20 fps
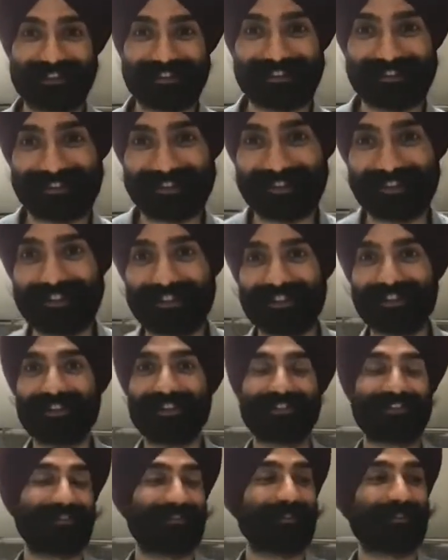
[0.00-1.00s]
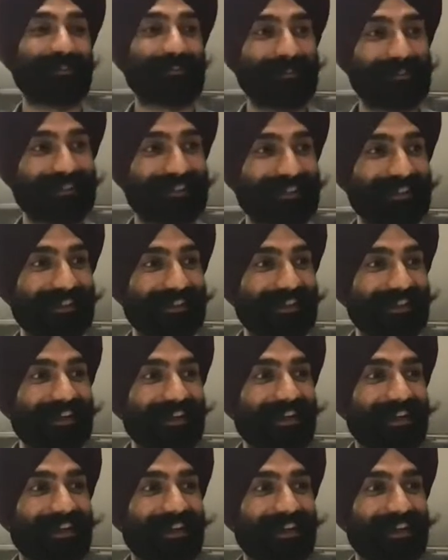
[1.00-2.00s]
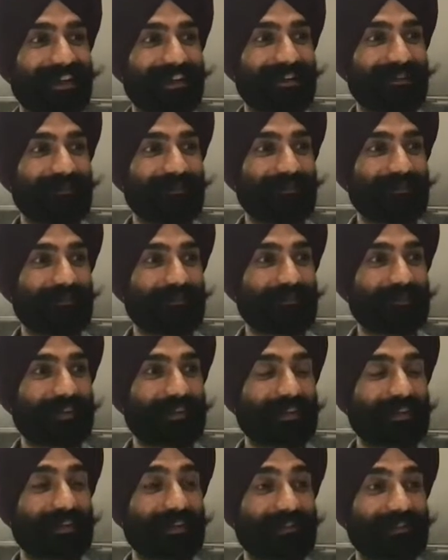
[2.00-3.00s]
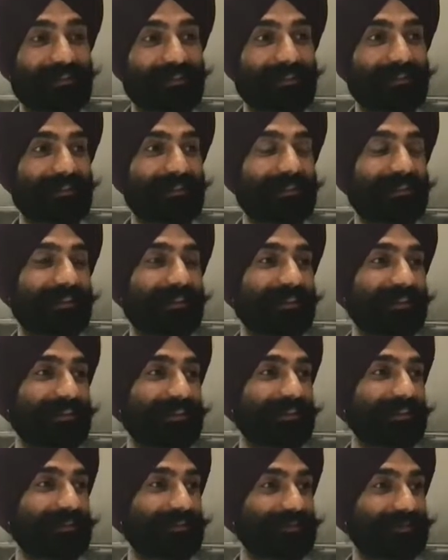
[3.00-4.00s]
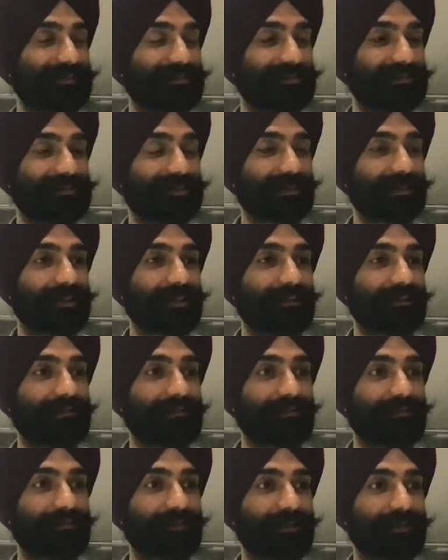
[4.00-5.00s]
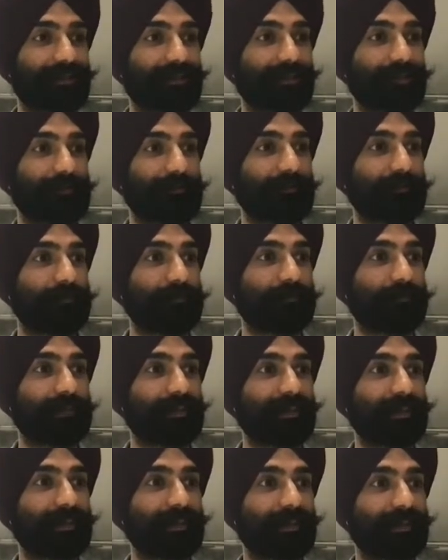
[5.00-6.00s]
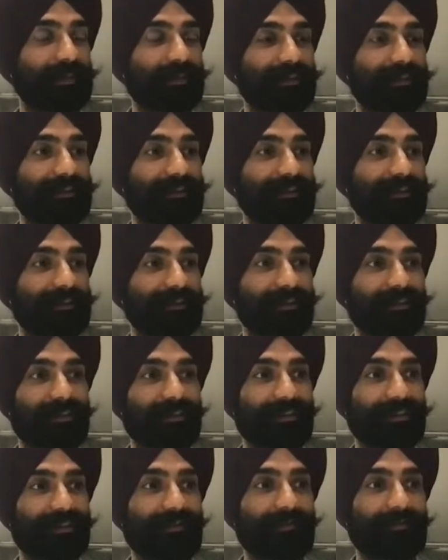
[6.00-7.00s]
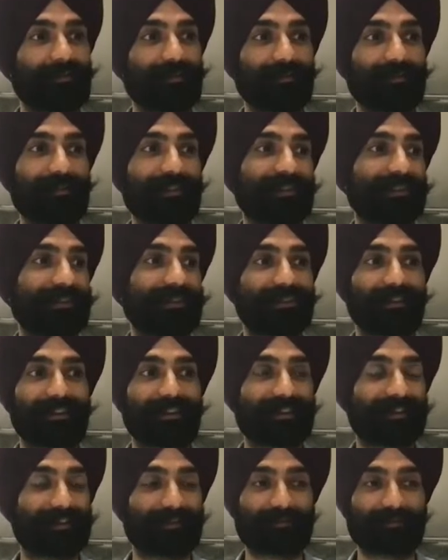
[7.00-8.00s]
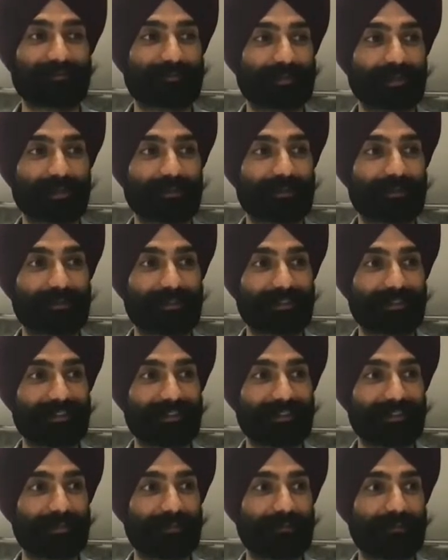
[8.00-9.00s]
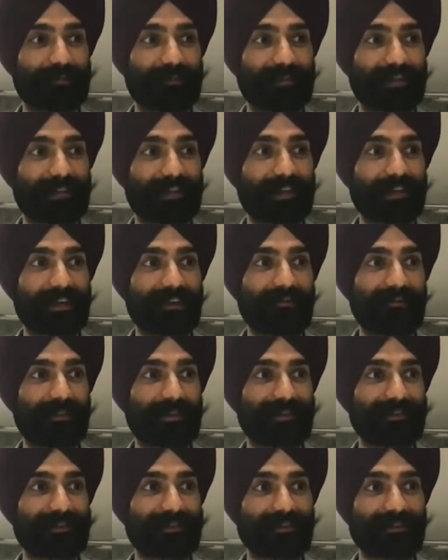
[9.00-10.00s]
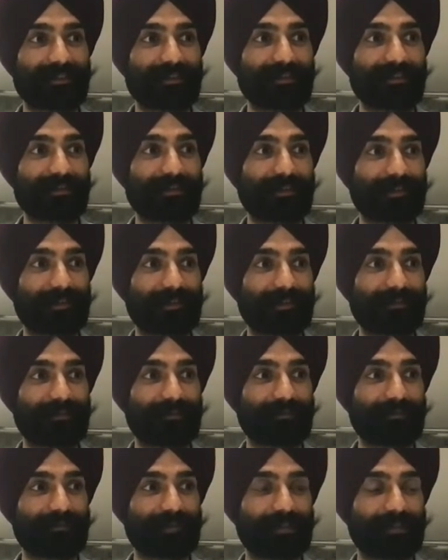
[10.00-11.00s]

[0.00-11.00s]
This is cool. Yeah, so the UNCAGE is just kind of an idea that came to me like probably 9 months ago.